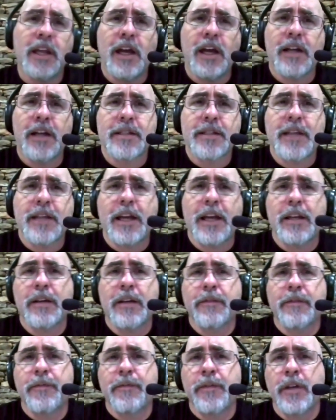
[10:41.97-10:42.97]
outside
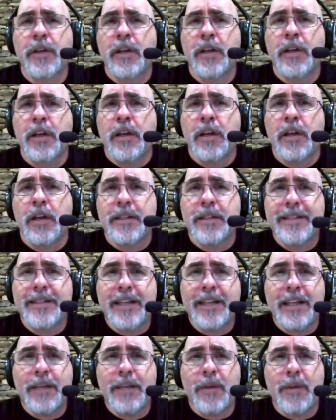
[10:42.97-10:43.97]
of the city,